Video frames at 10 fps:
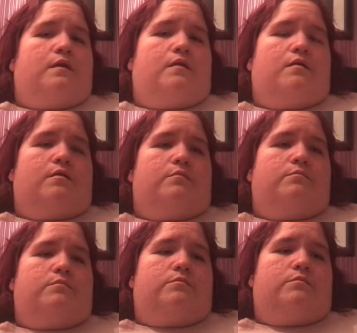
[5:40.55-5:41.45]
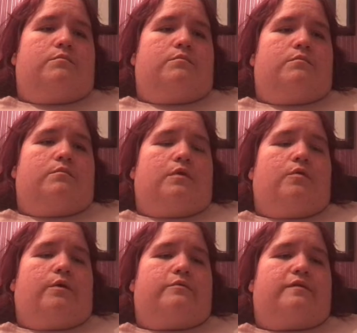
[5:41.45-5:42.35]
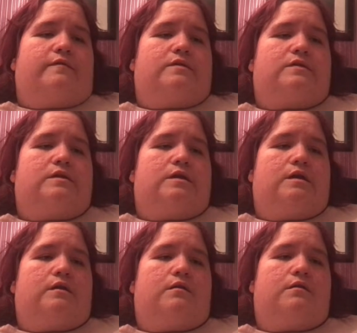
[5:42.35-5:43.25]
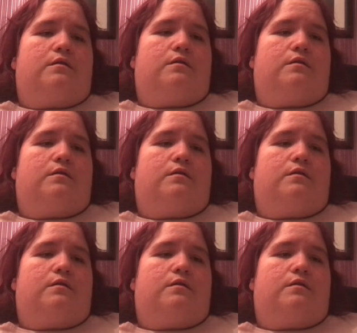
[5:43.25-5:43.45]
Who else have I seen?